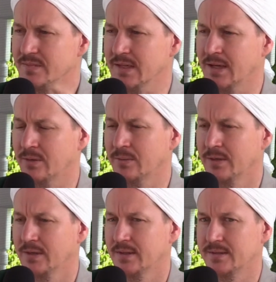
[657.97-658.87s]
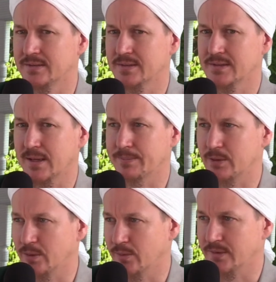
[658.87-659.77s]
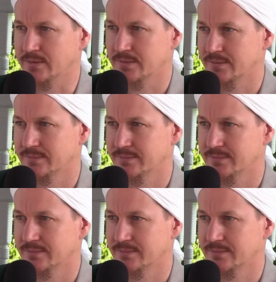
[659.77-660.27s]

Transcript: how this doesn't happen all at once.